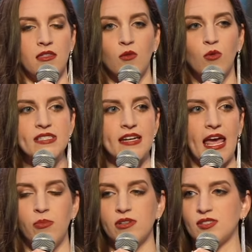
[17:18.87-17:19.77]
there wasn't
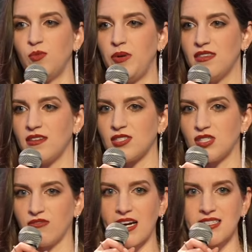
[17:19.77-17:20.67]
able to be this
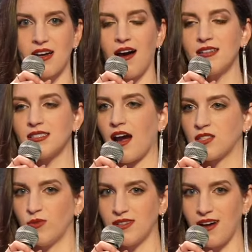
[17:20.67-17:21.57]
direct
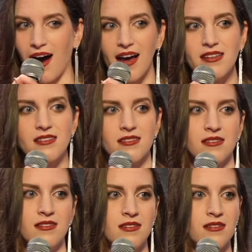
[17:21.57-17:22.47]
contact with God.
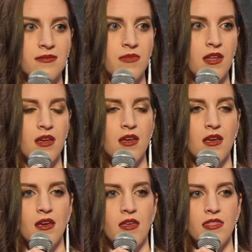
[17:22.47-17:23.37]

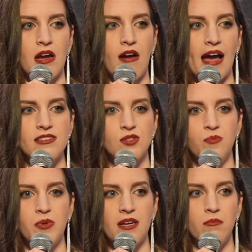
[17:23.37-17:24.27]
There had to
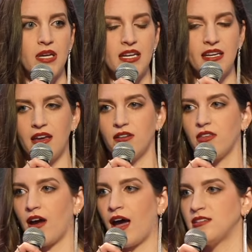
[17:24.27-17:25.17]
be a mediator.
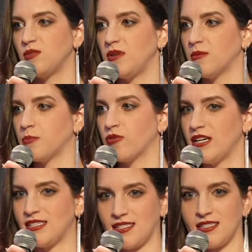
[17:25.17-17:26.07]
There had to be a
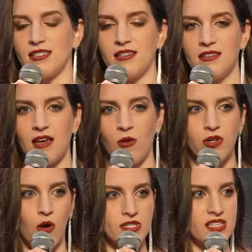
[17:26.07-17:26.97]
priest that
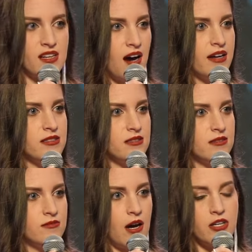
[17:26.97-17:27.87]
would go to God
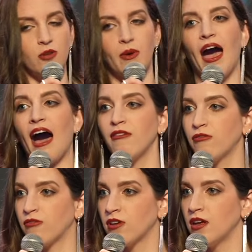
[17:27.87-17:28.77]
on your behalf.